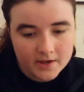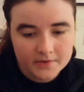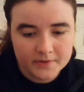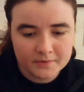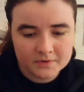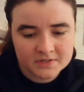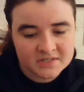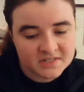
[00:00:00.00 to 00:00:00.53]
they
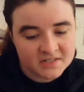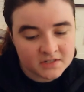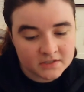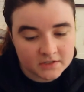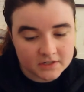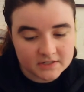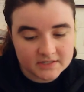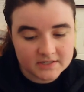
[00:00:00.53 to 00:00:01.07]
were still an
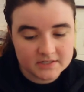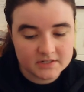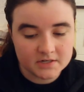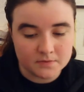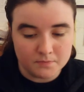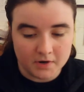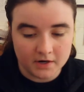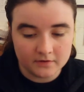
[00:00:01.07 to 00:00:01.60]
artistic
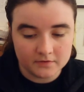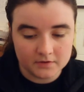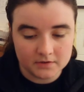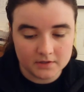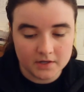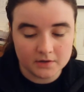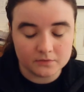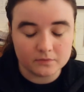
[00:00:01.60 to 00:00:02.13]
marvel,
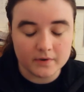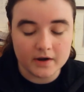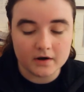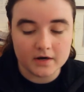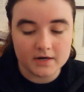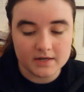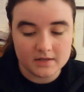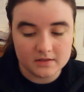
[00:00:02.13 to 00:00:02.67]
a
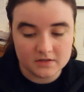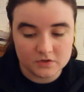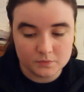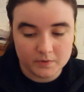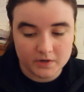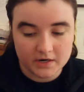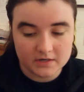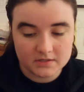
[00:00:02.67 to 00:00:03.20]
rarity in these
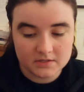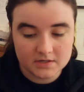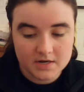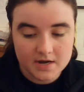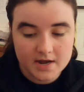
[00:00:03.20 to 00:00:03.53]
parts.